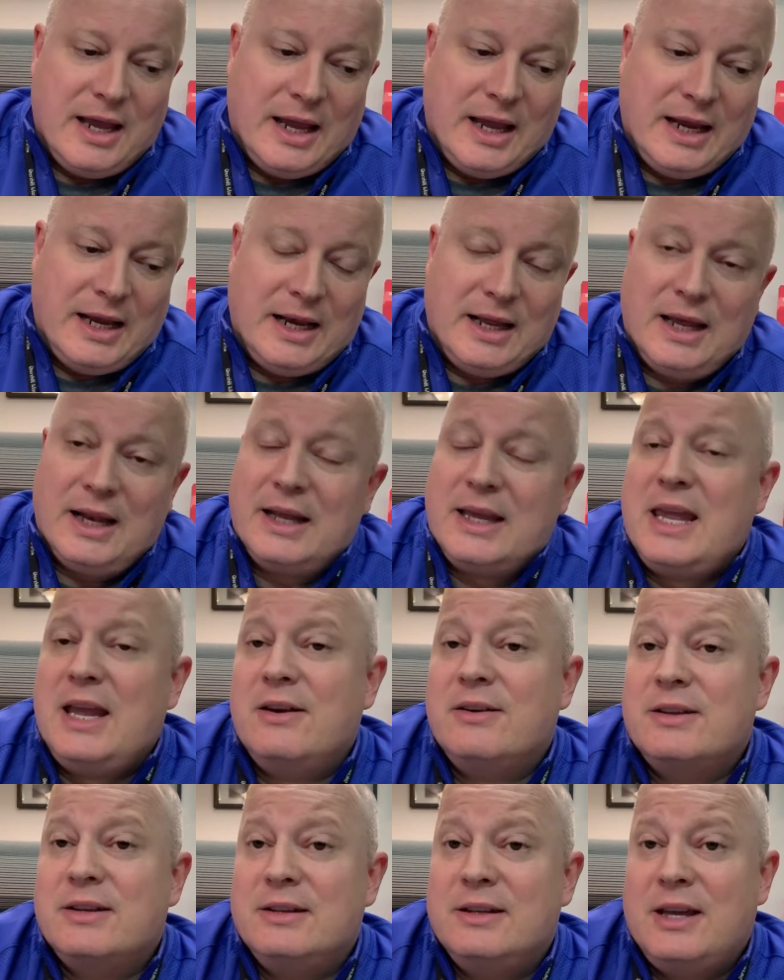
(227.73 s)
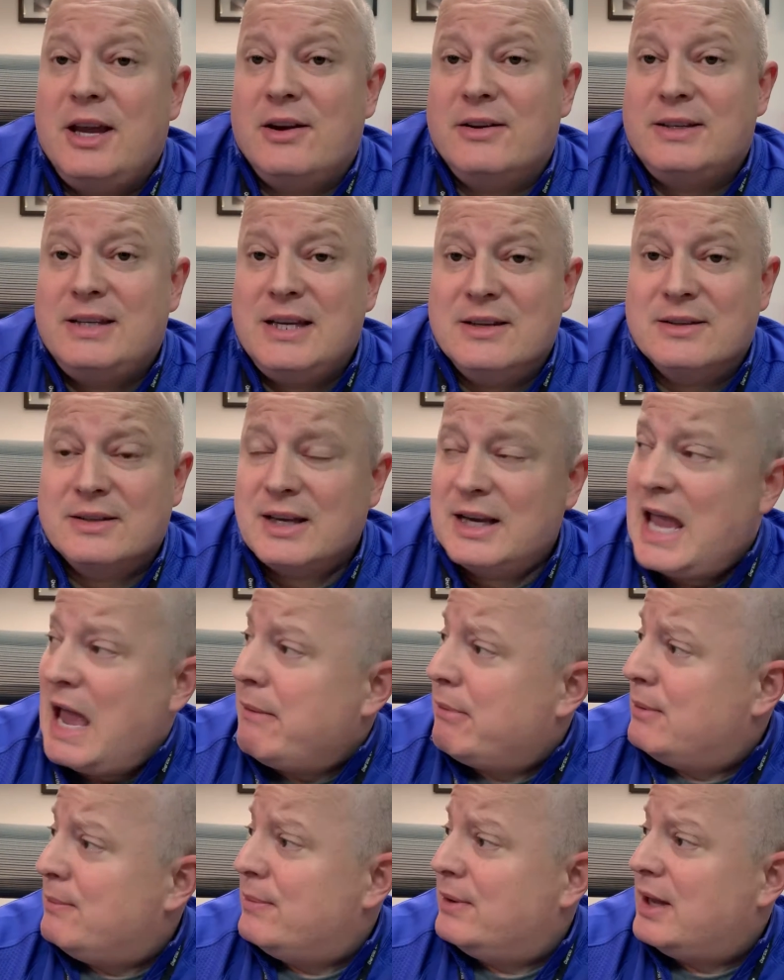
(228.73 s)
And I can't guarantee it's going to
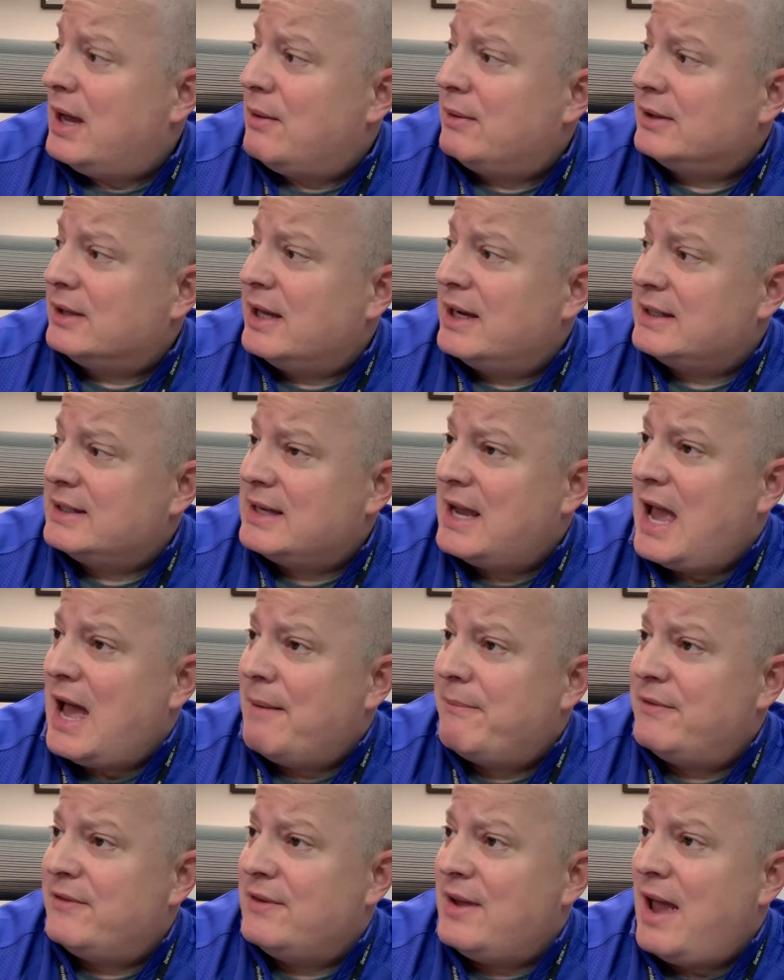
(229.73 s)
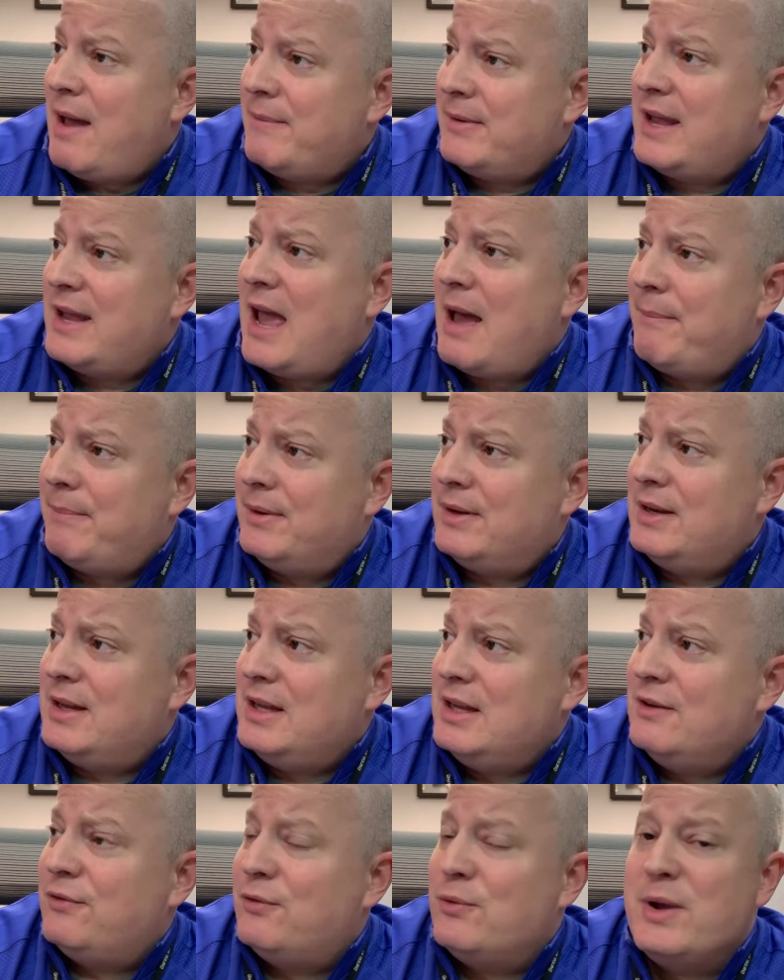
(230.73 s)
happen, but I would like to have it happen
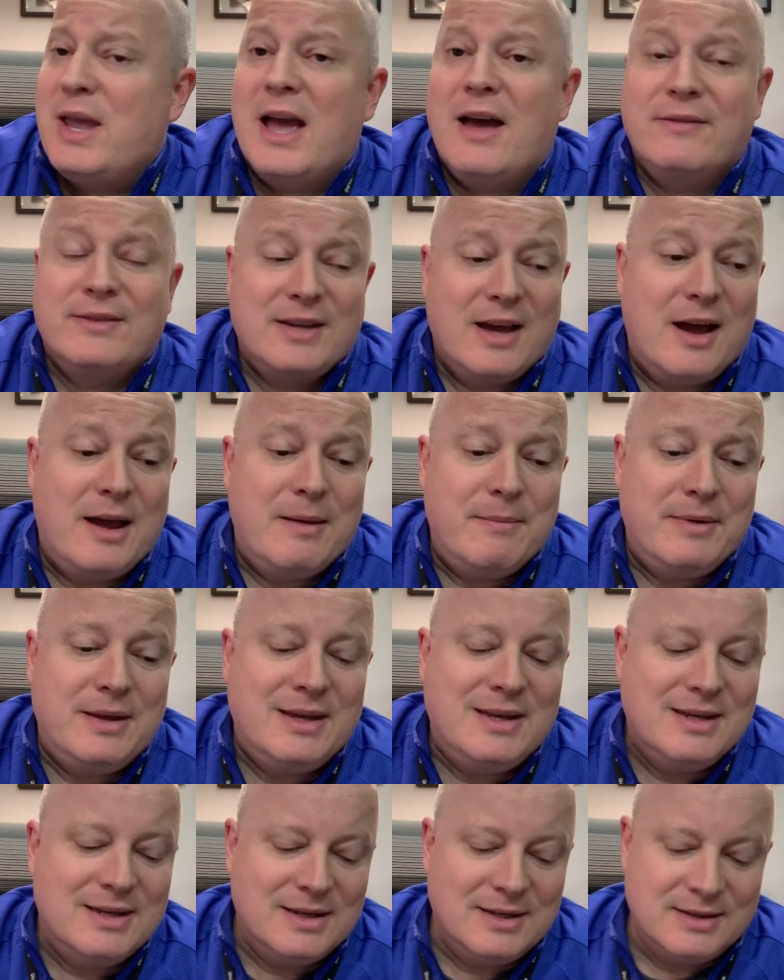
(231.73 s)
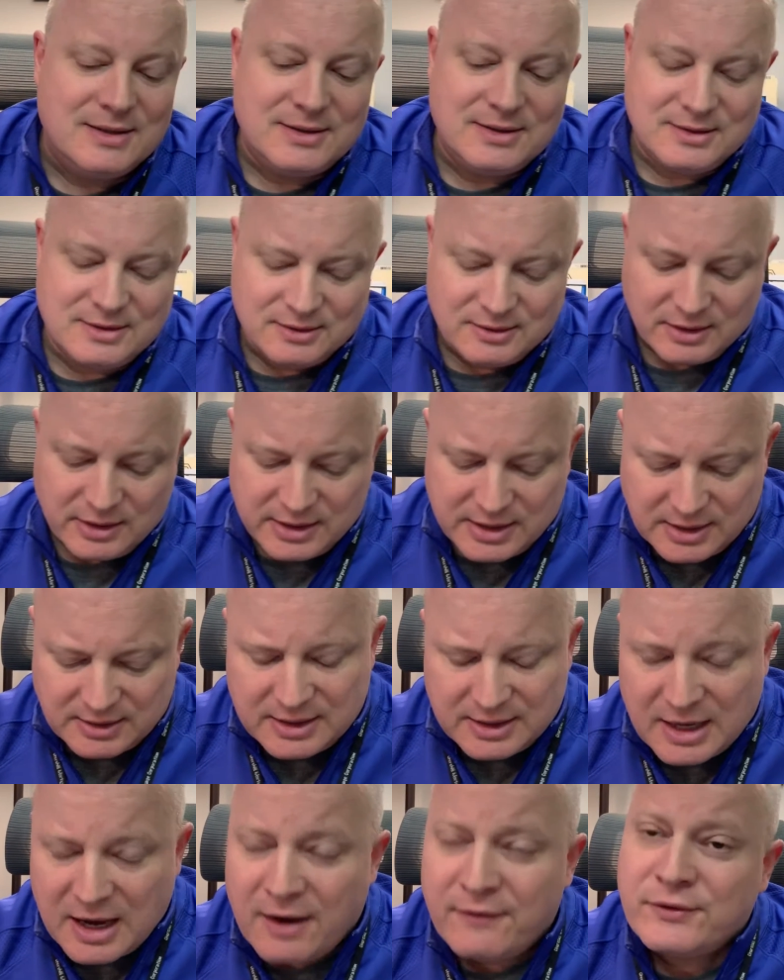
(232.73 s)
if we have time, is like in
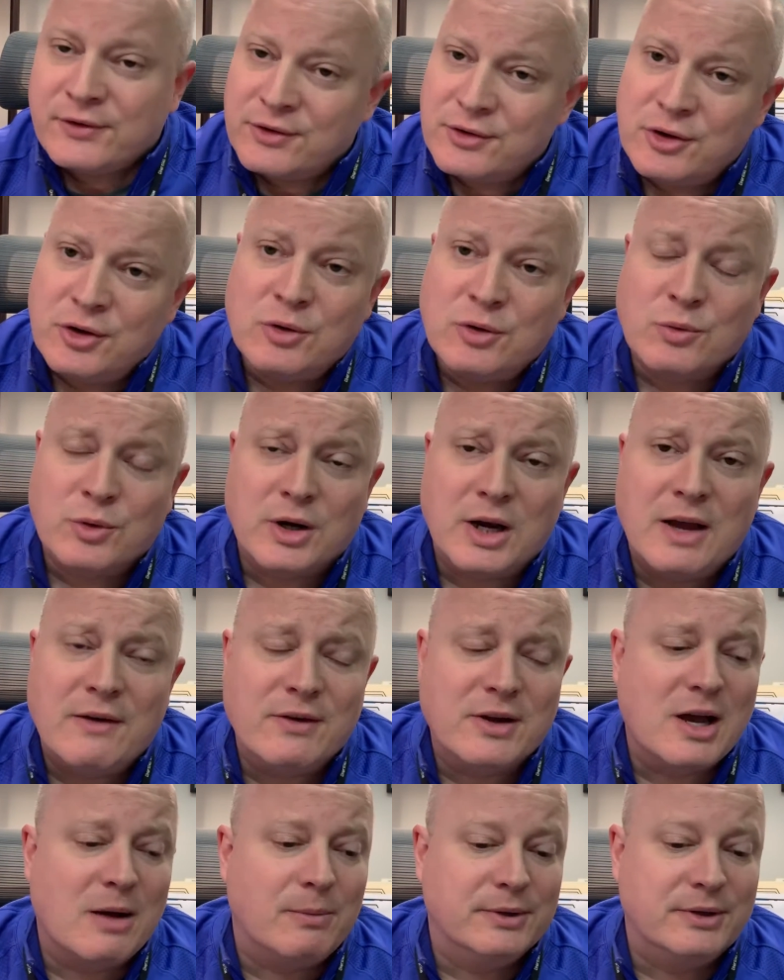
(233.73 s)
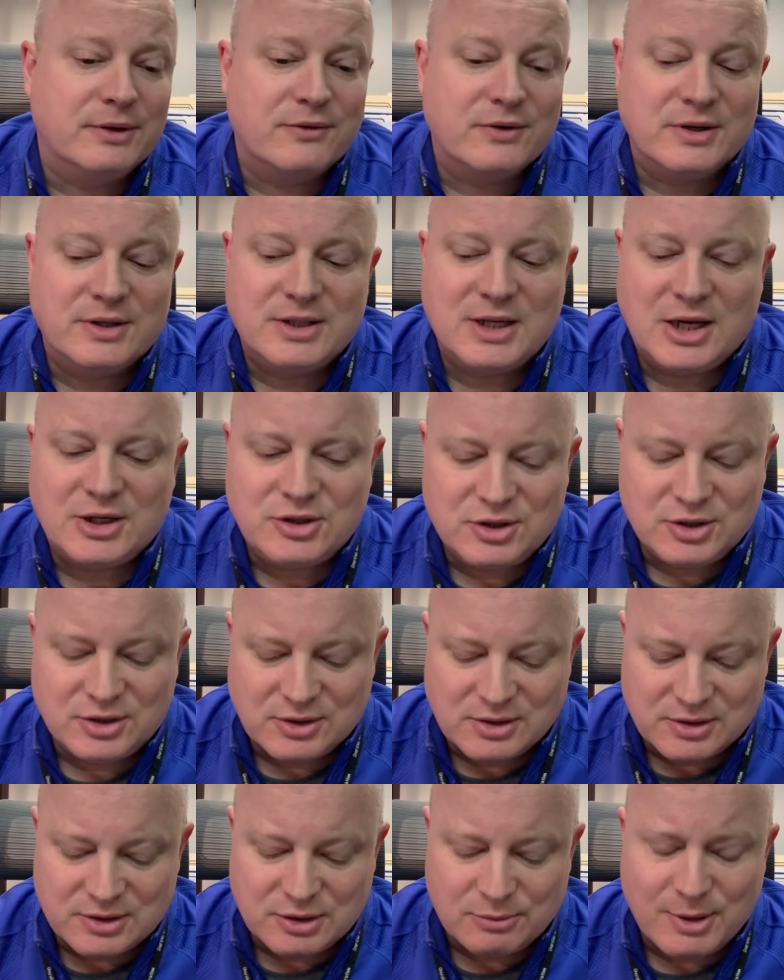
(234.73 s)
the afternoon, we're going to have a couple different
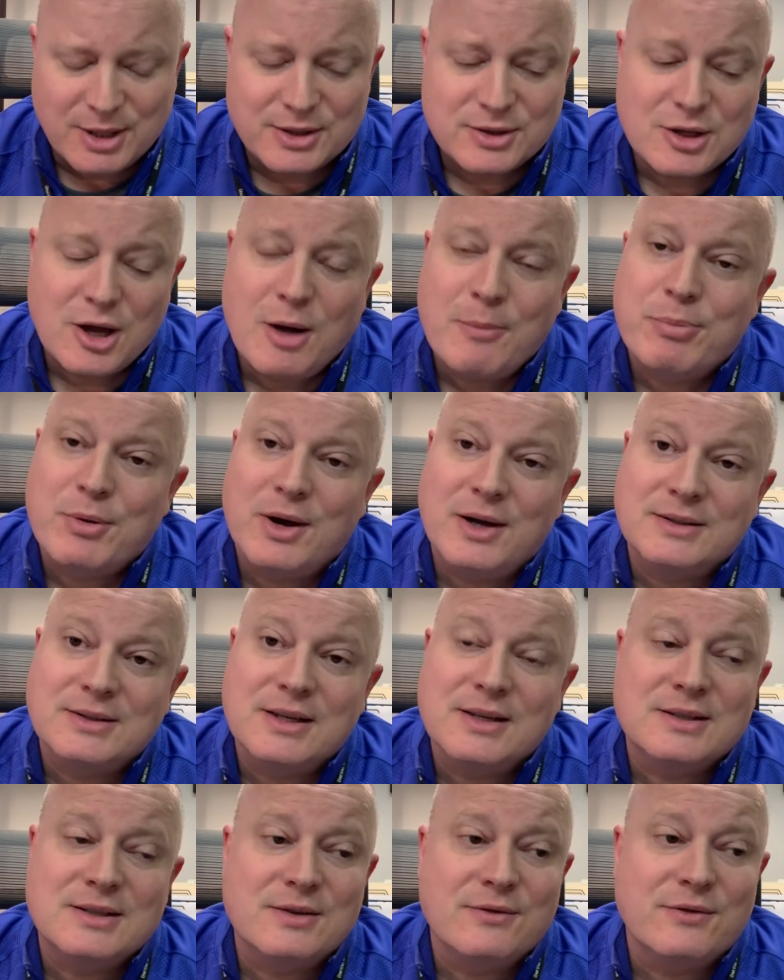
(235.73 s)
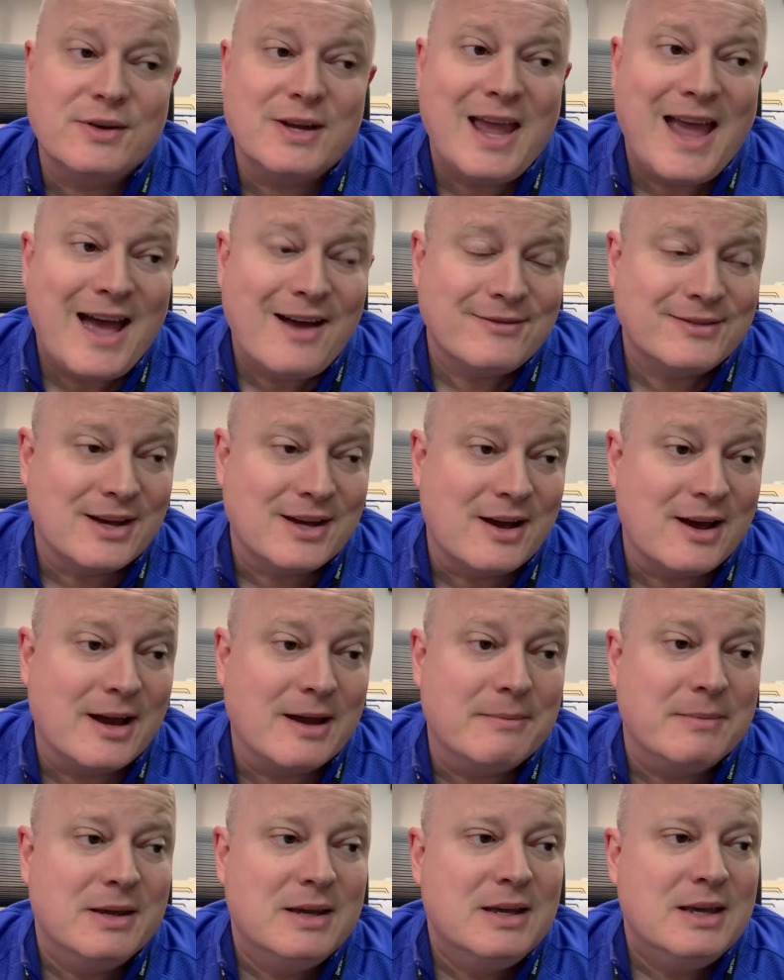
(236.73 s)
sessions. So my thought process, if we have
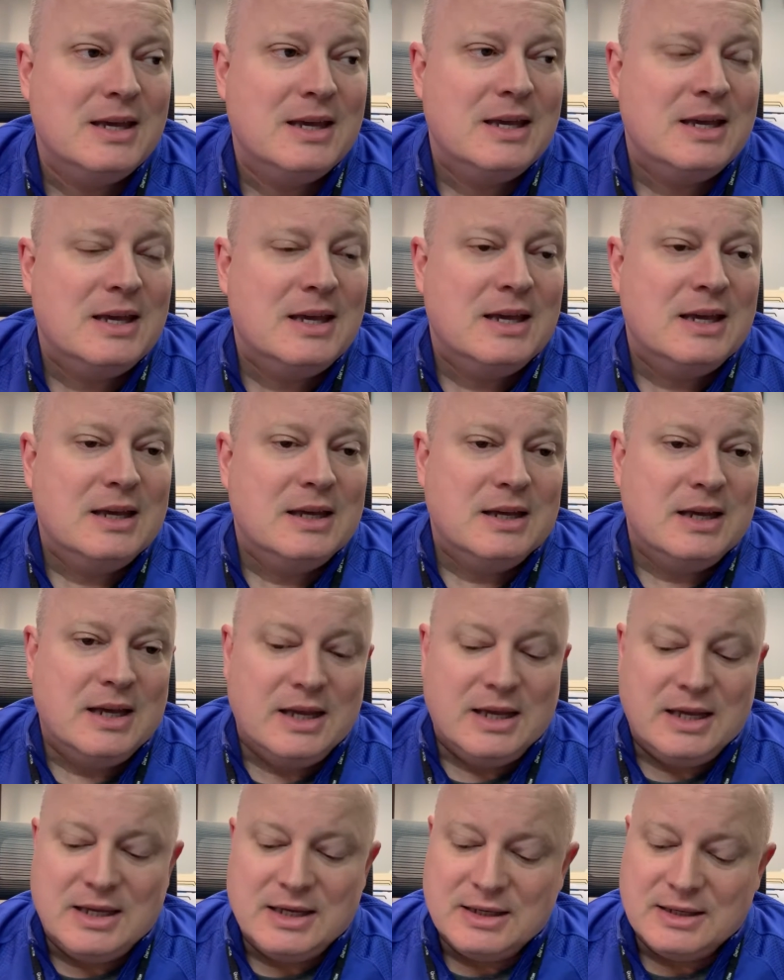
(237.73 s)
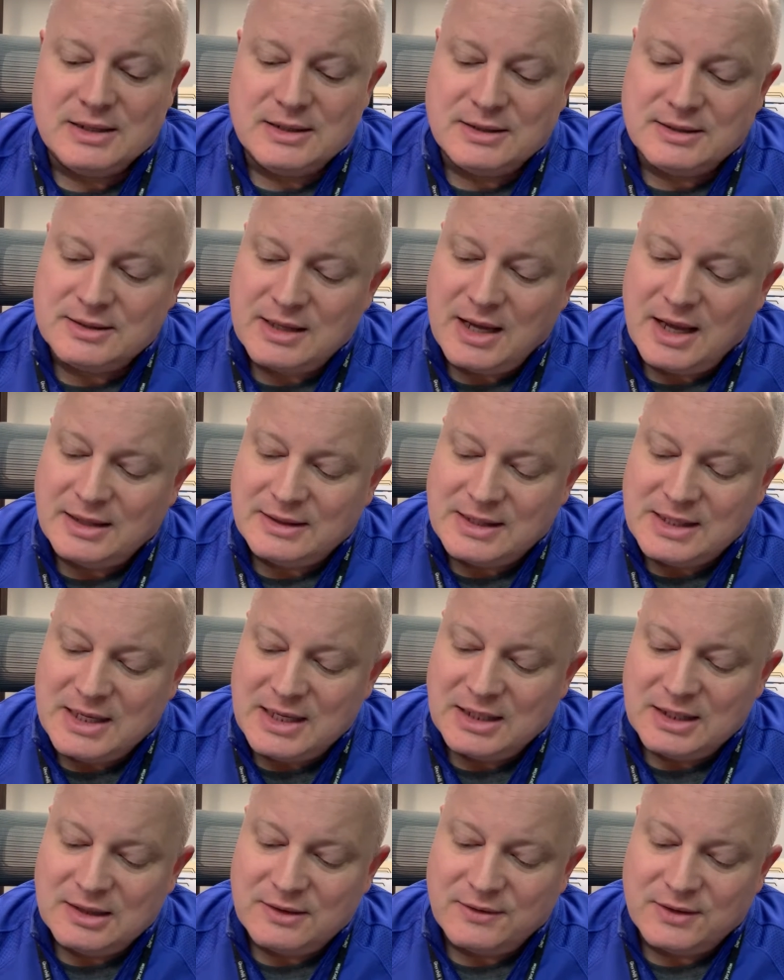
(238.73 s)
time, is at the
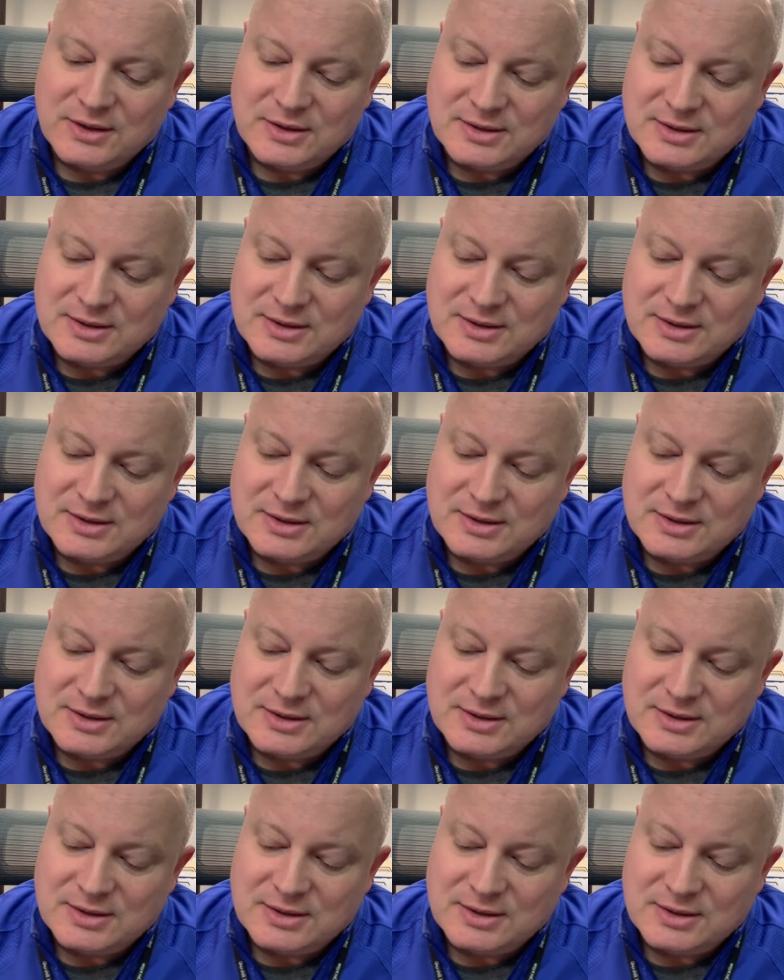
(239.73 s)
end of a